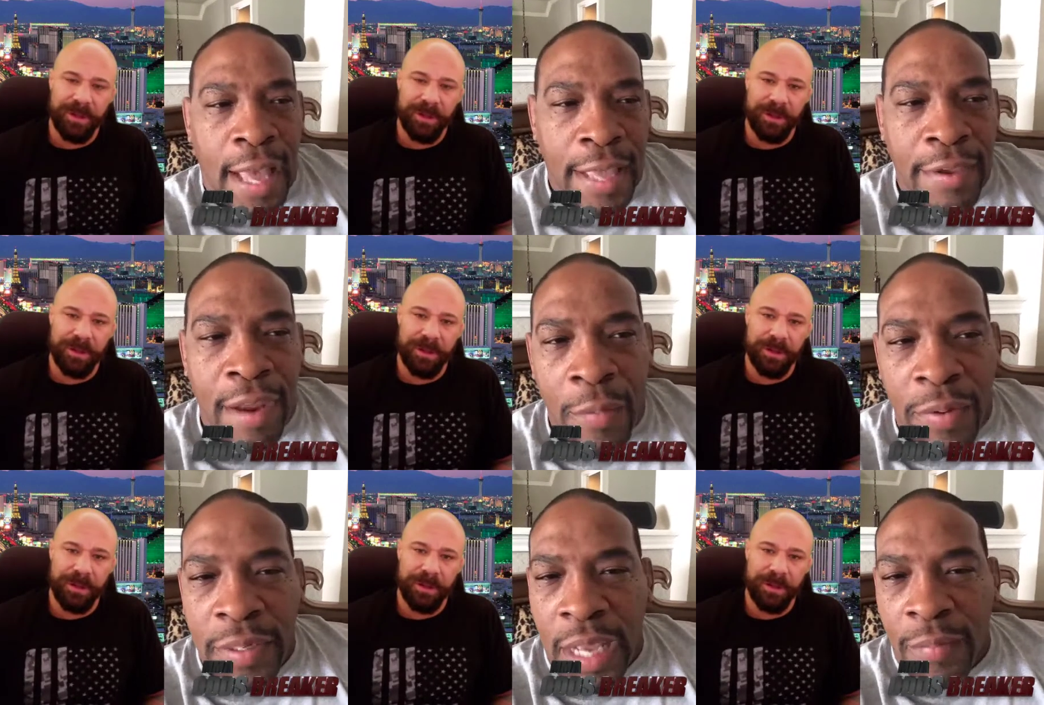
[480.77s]
Speaker 1: Yeah, I
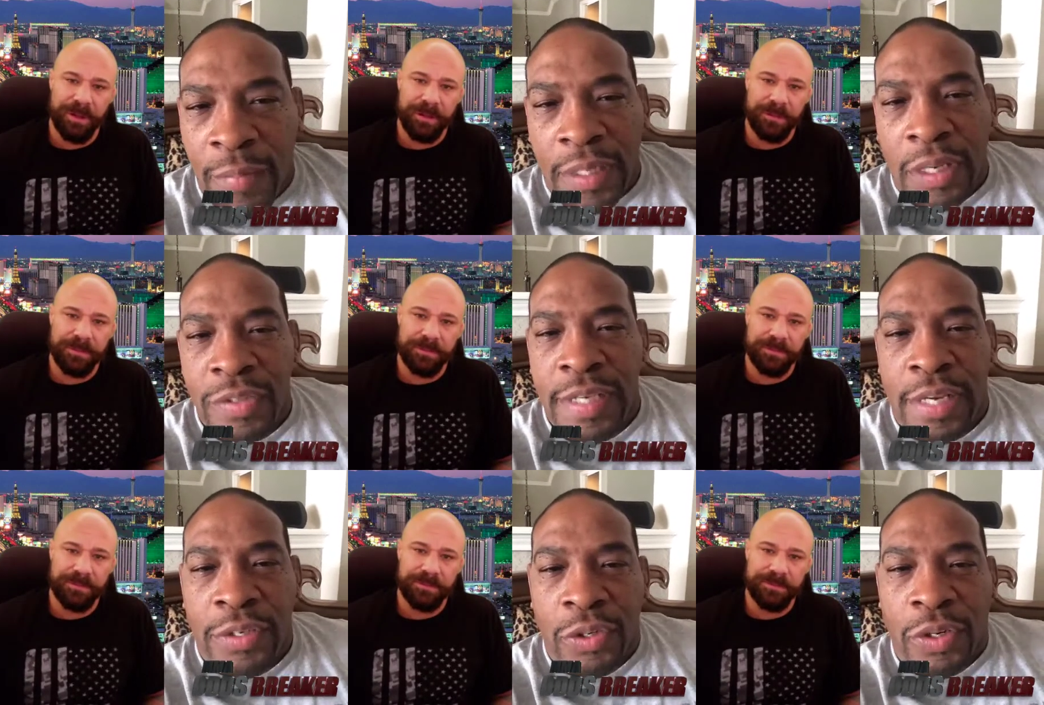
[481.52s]
wouldn't. I wouldn't close
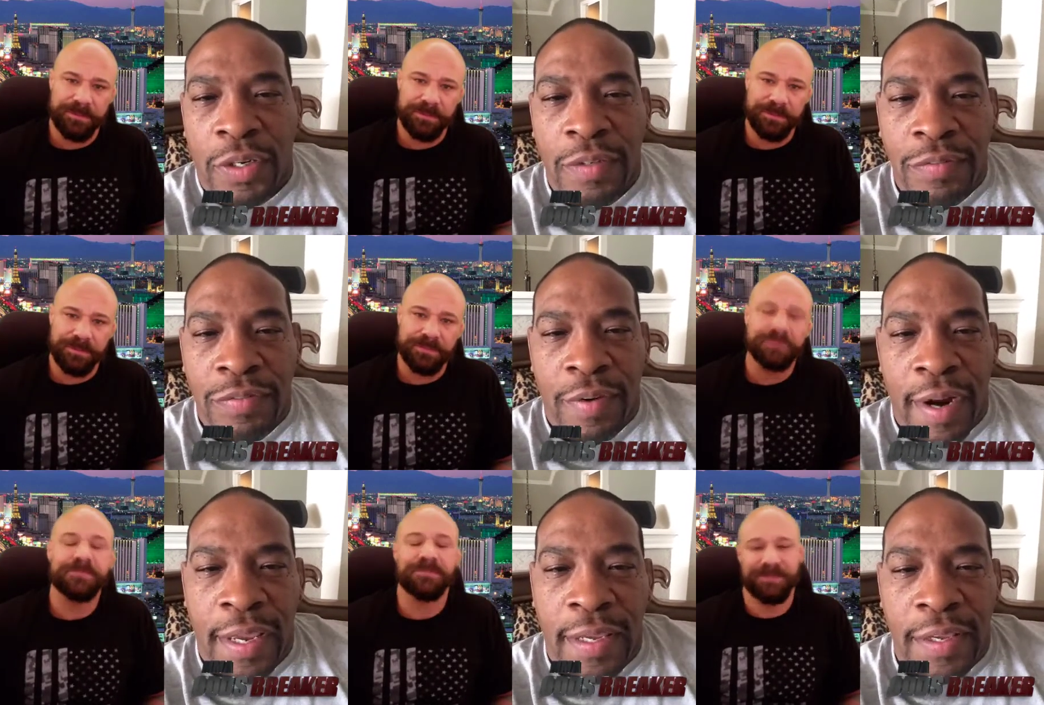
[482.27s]
that door,
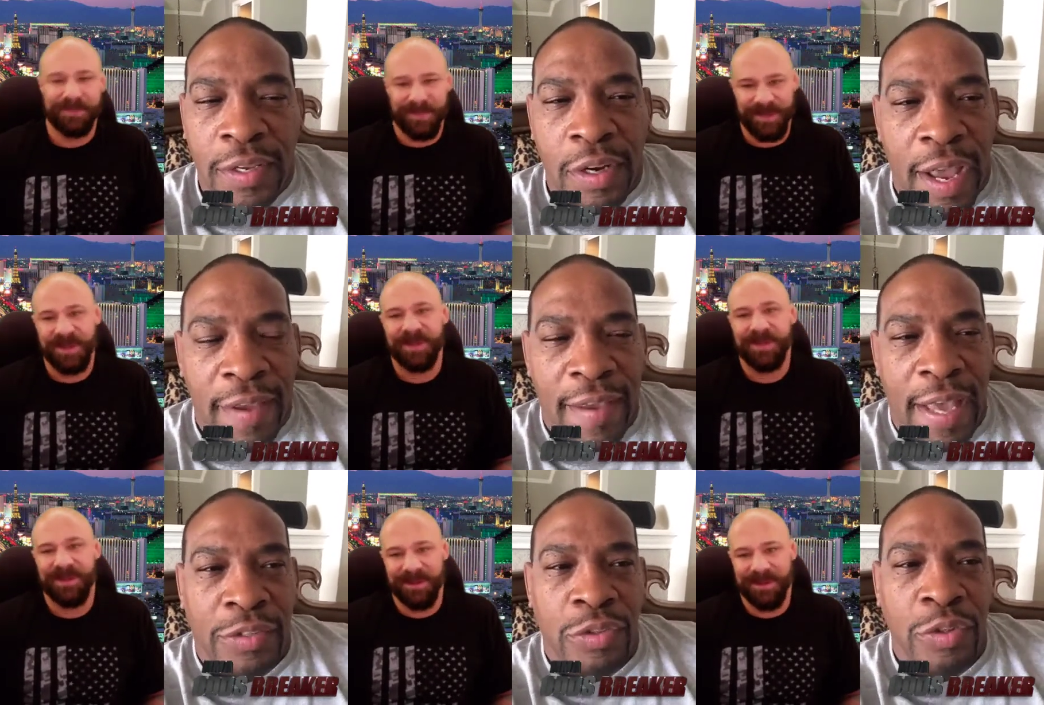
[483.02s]
Frank. You know, I
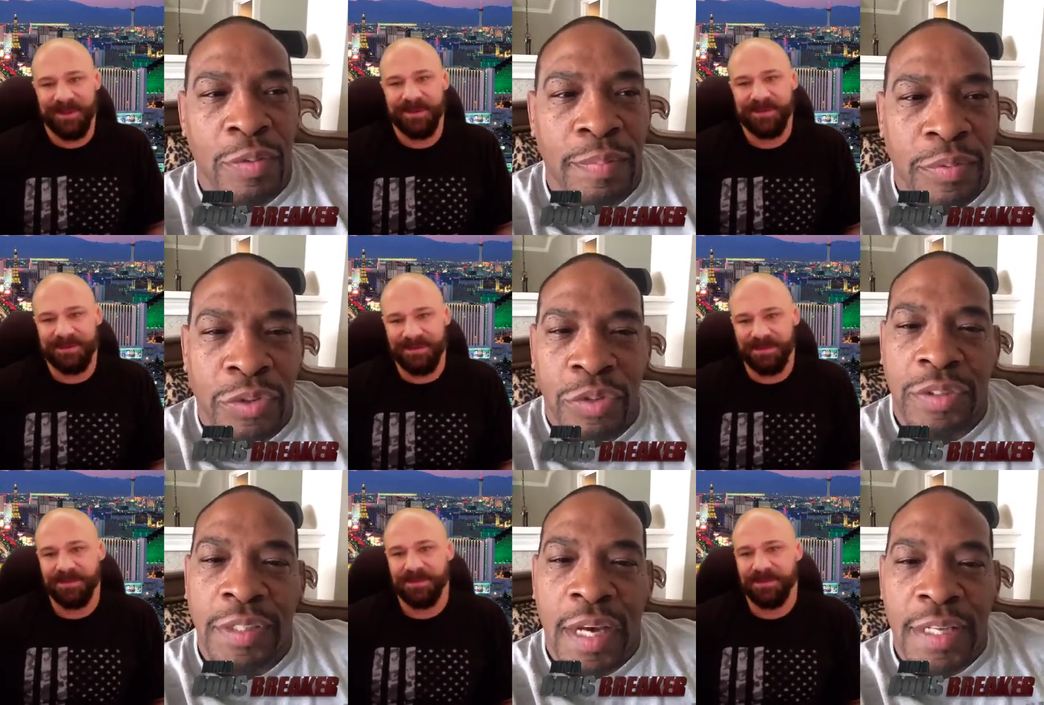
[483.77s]
got two two
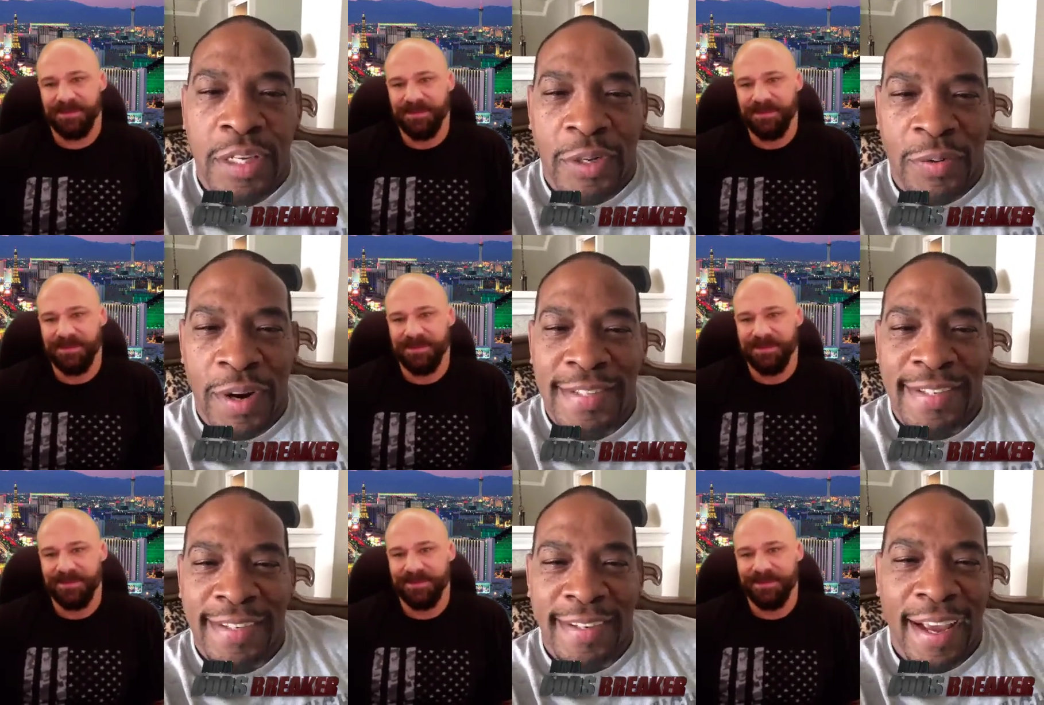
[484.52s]
sons that are
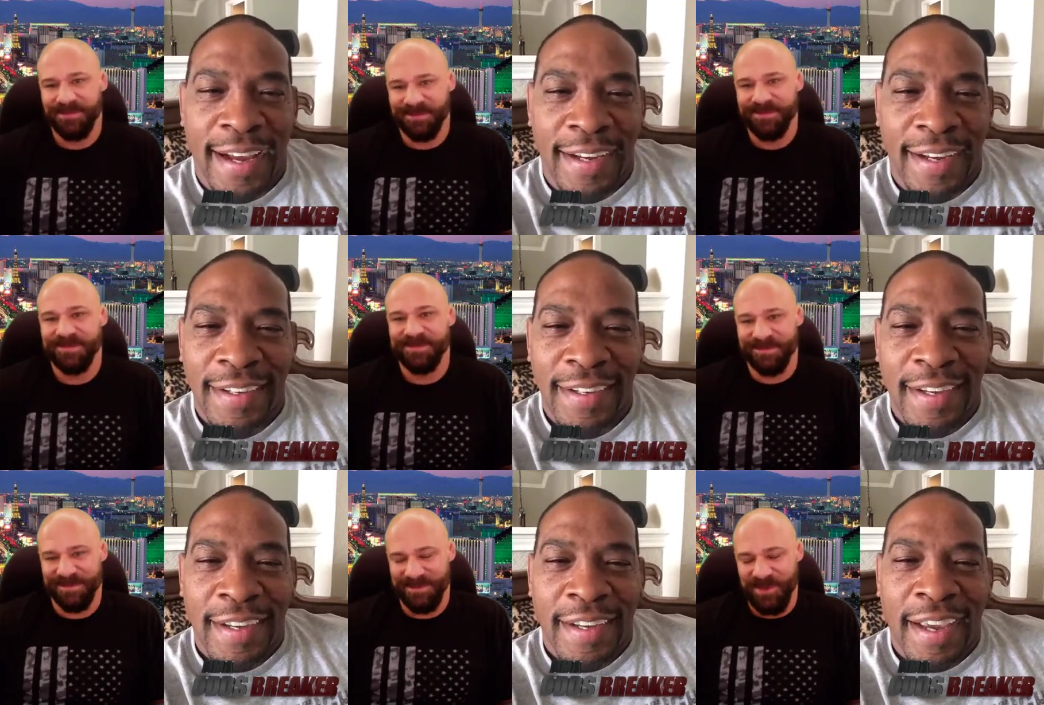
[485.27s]
wrestling now,
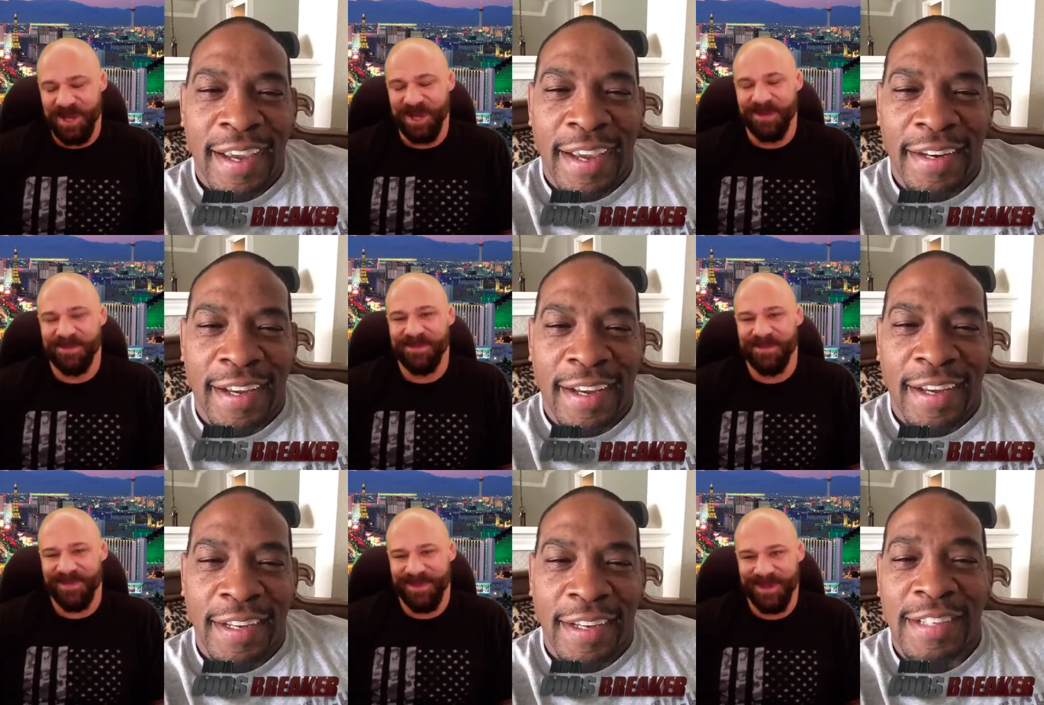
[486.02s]
yeah. and
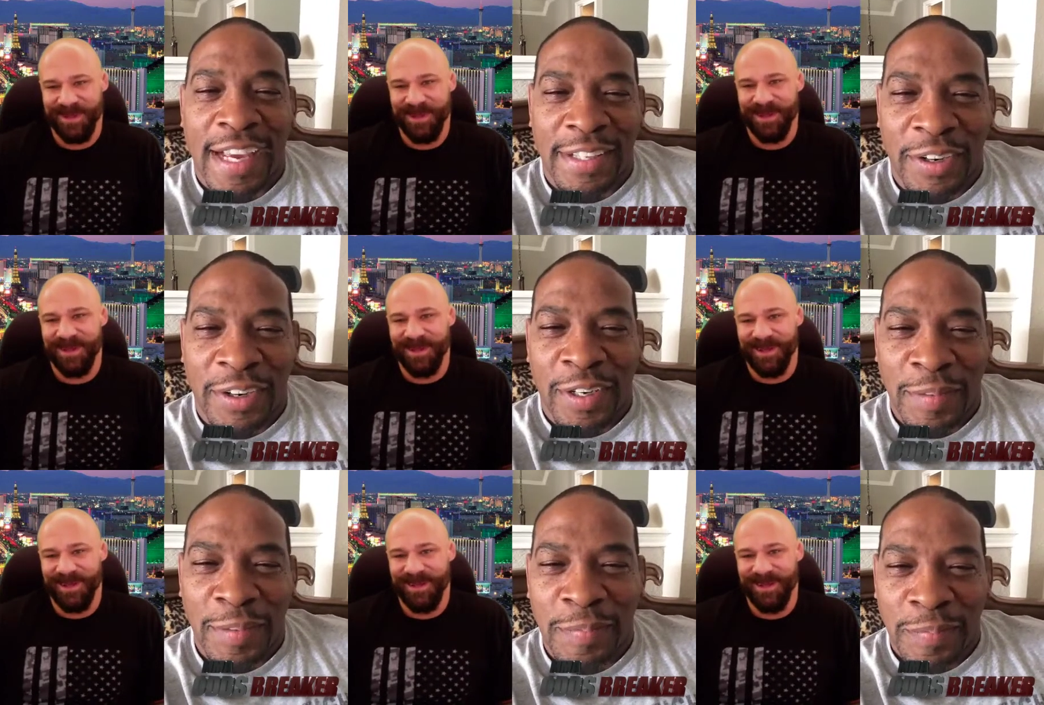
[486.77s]
uh, looks like they're
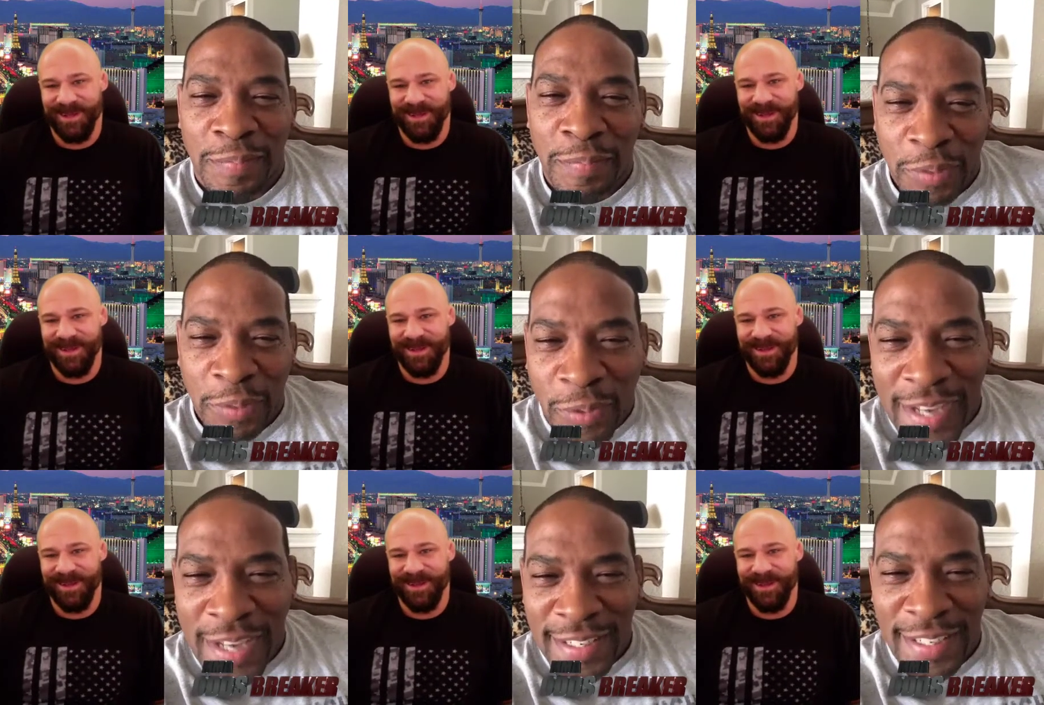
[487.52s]
gonna be
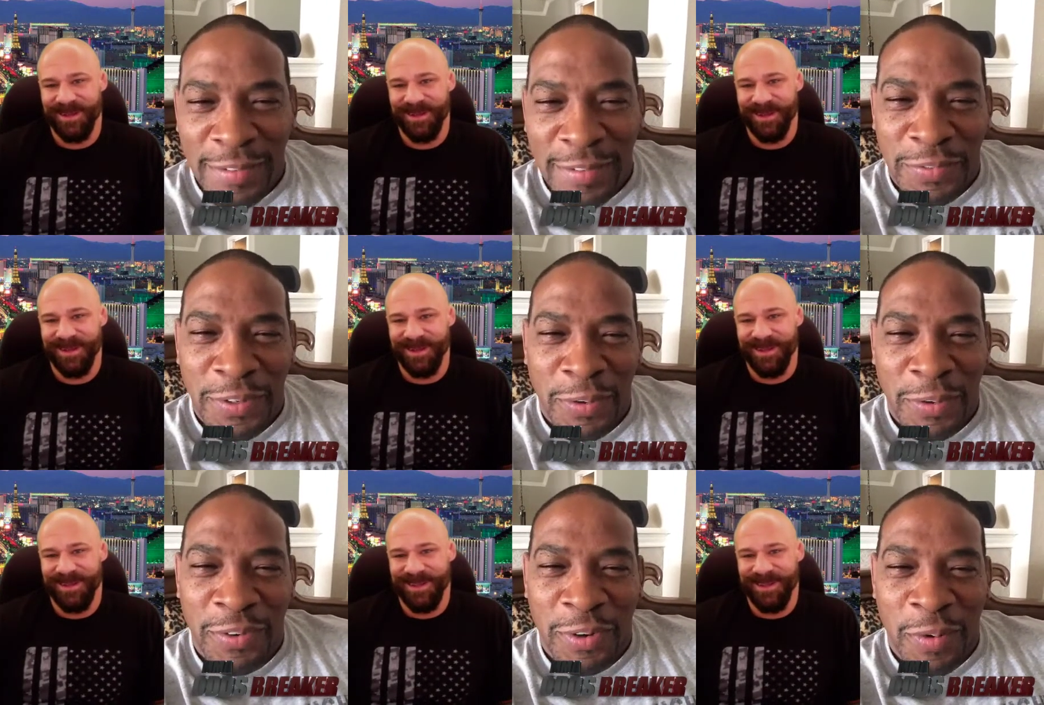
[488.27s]
wrestling
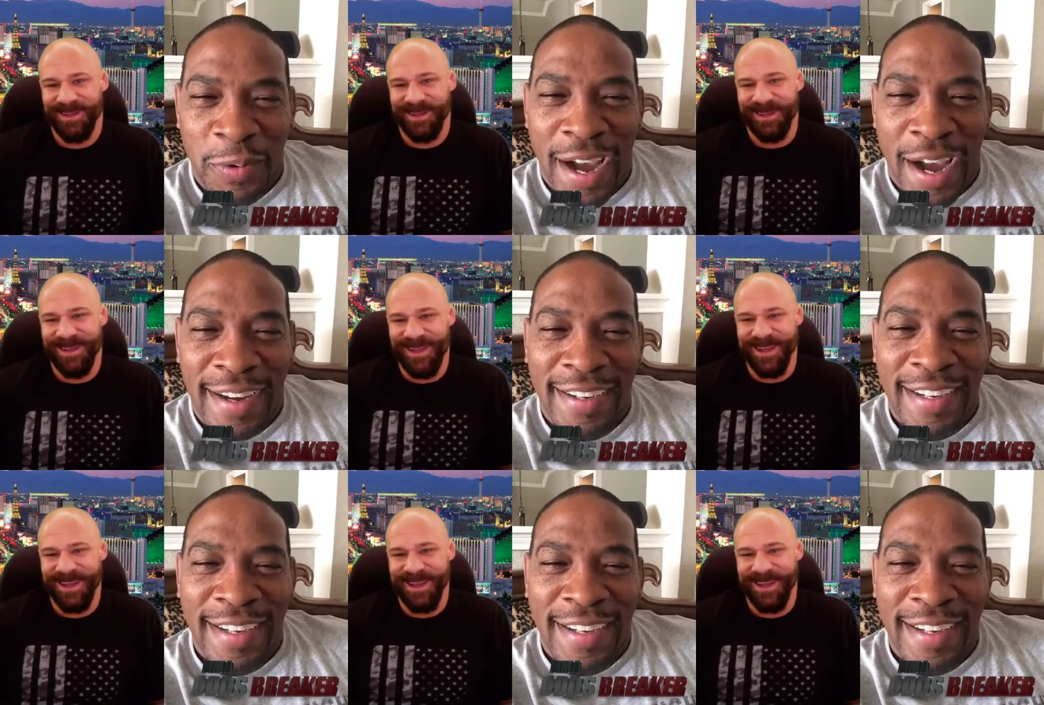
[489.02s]
for for a while.